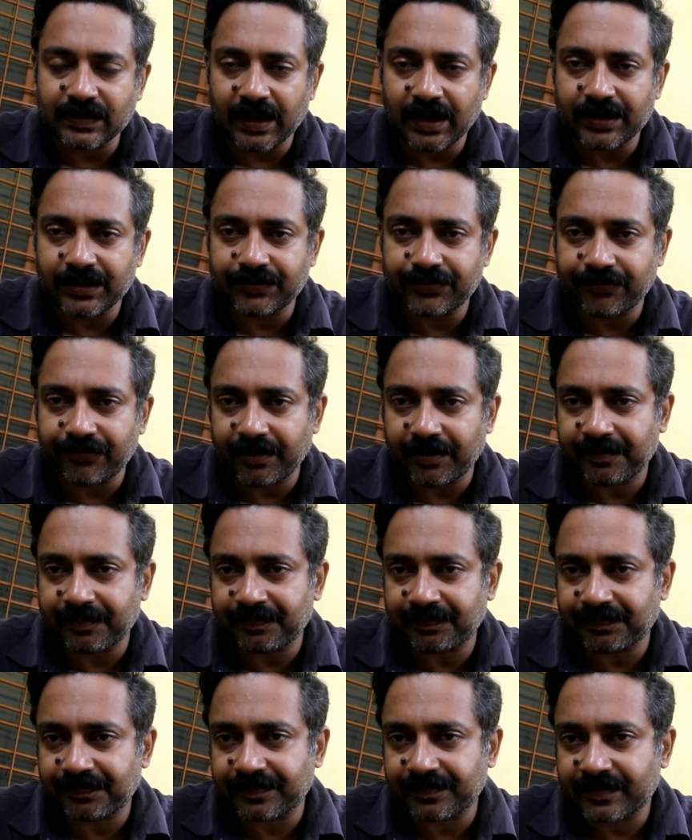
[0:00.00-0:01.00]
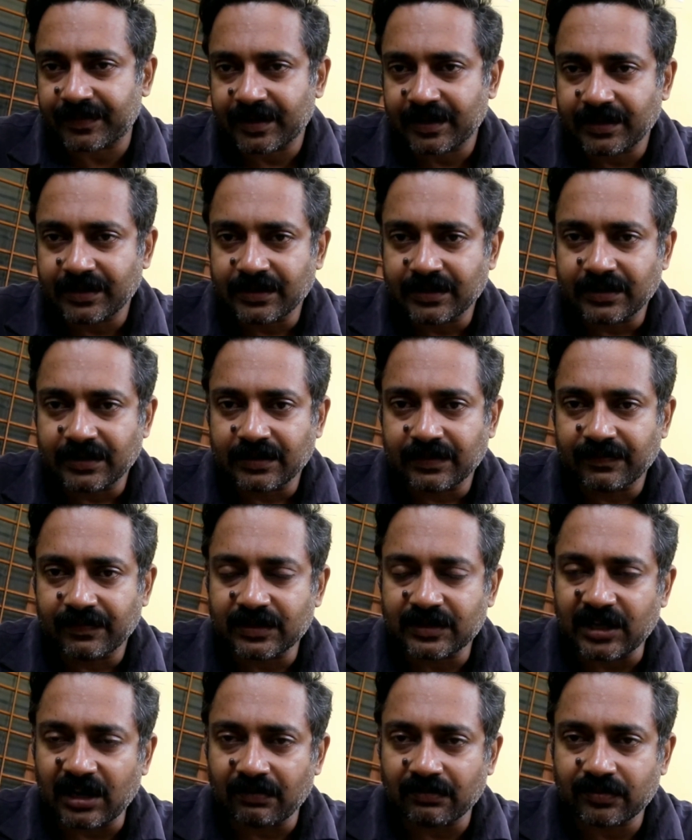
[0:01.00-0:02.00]
end trim
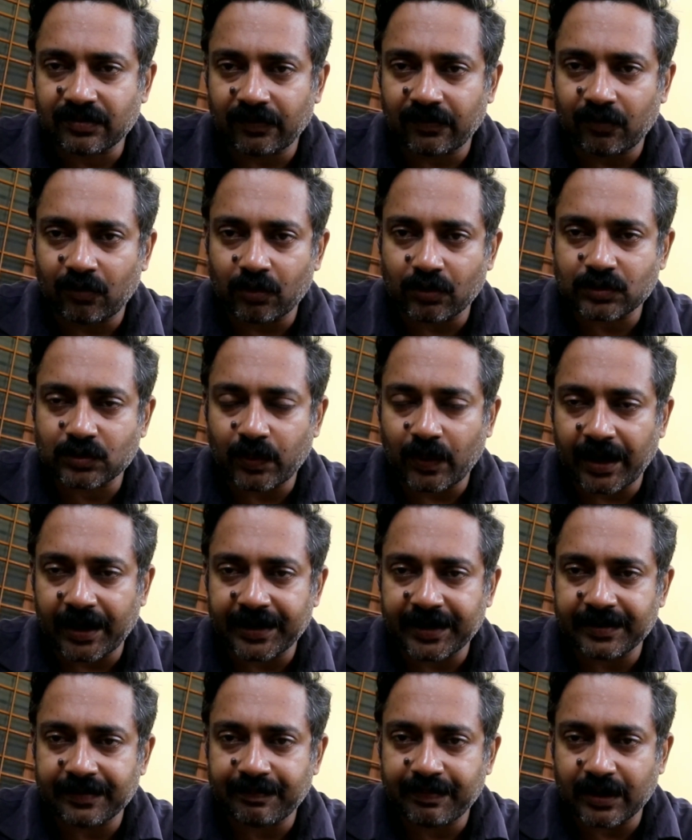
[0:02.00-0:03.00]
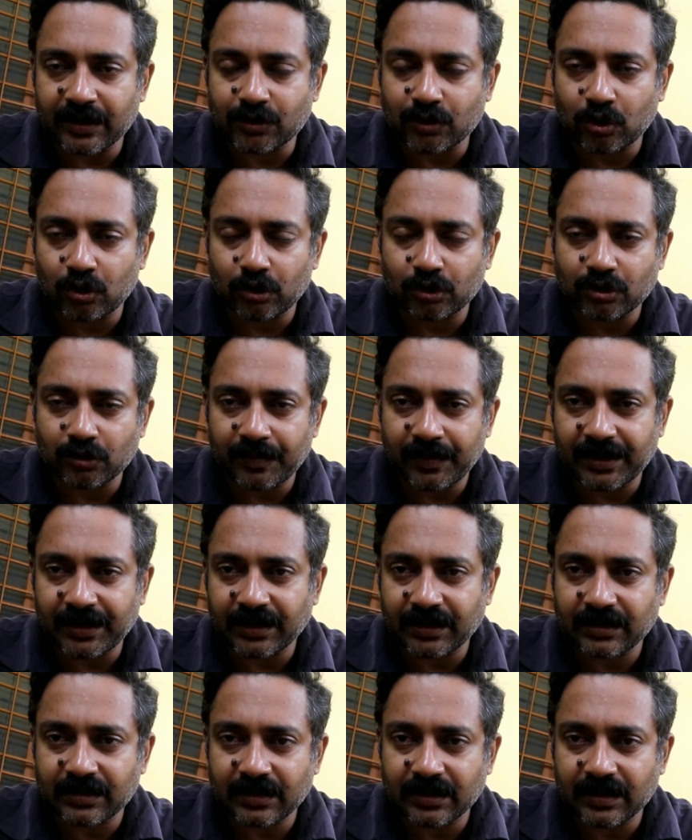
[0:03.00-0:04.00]
which comes from Volkswagen Petrol
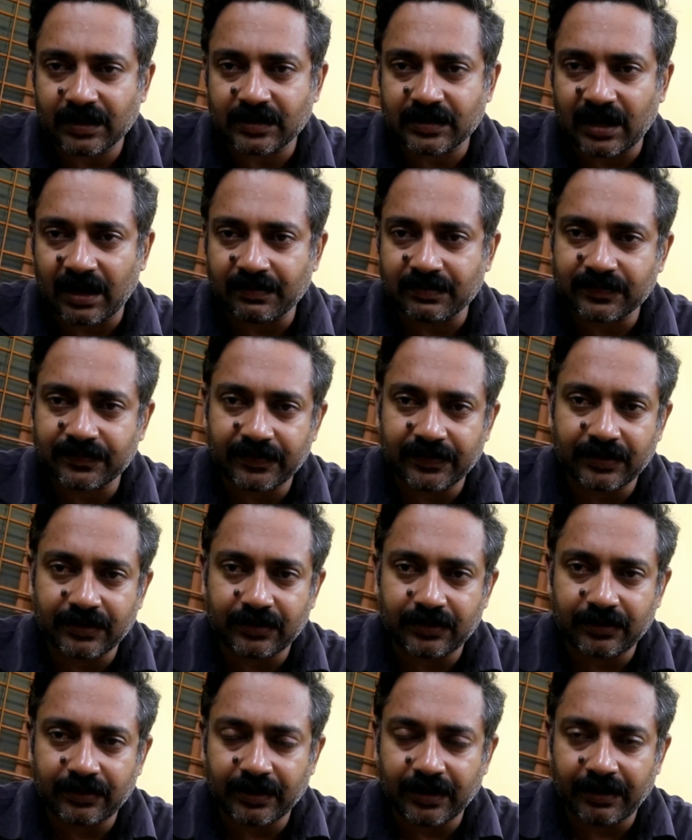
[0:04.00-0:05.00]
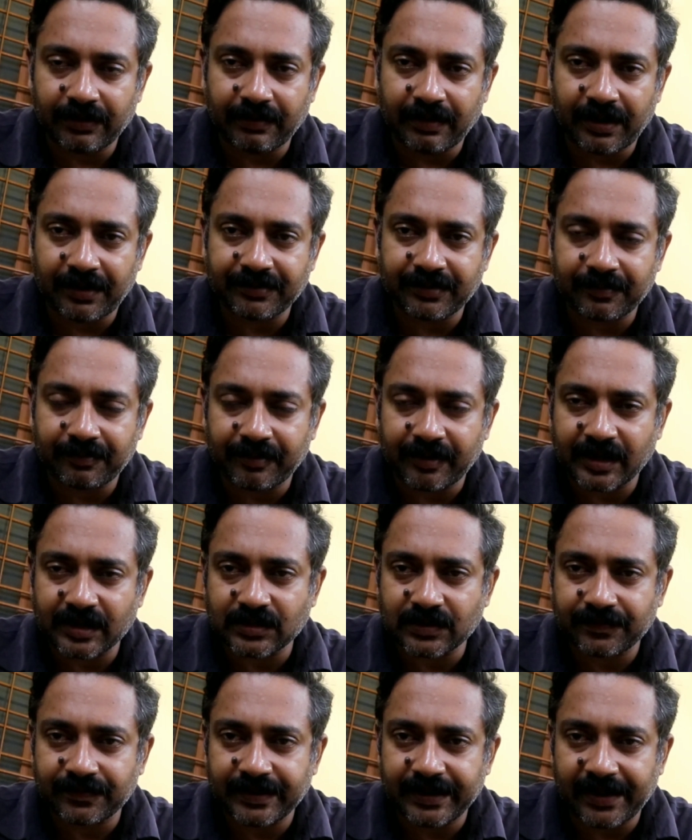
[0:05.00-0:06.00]
Automatic. It comes for around a price
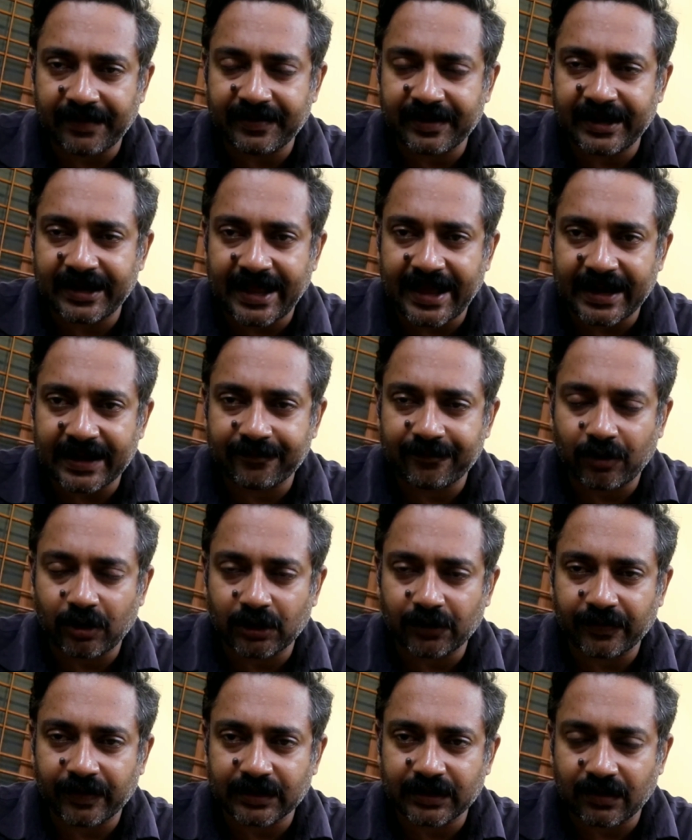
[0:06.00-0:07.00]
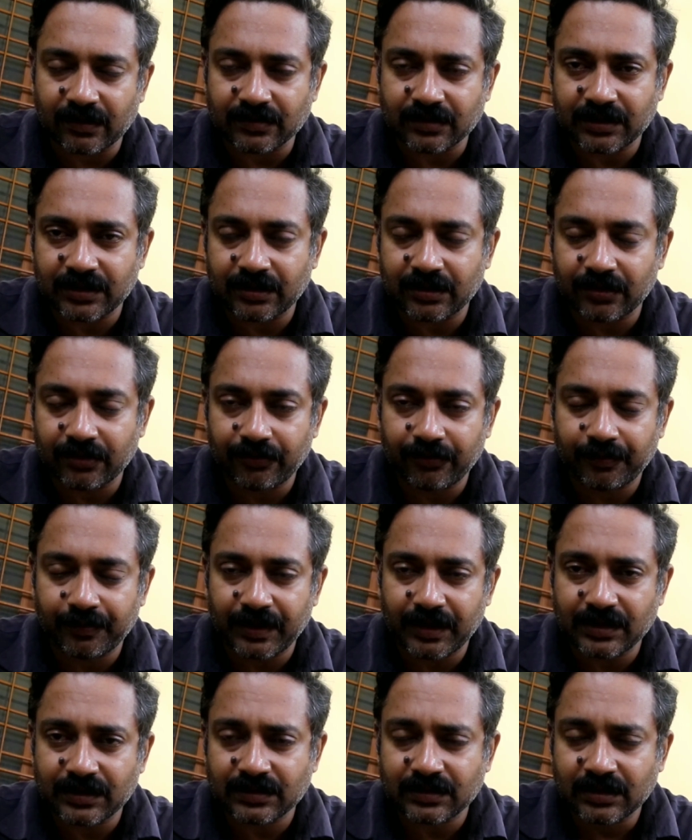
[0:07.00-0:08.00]
of 11,45,000 Indian
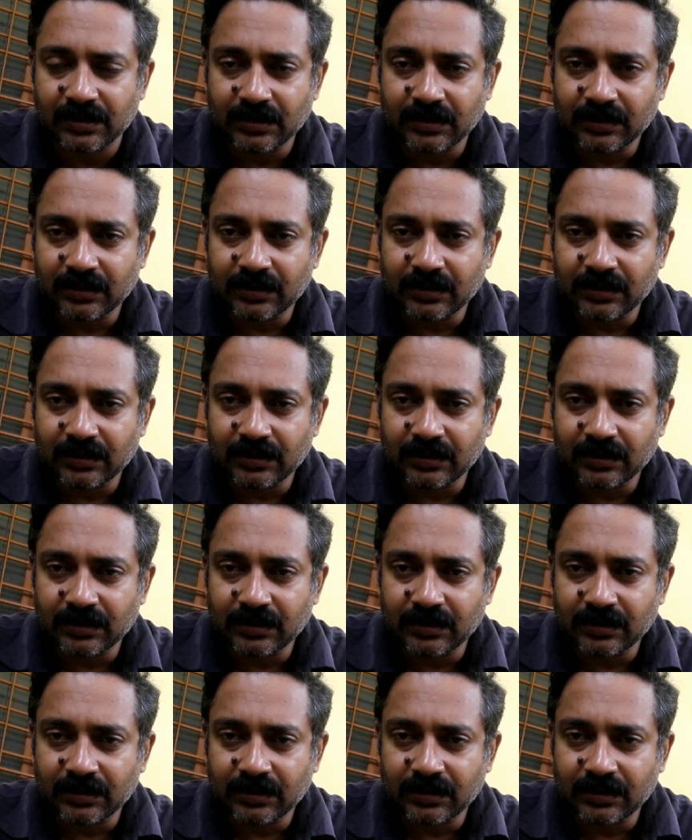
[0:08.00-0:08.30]
rupees,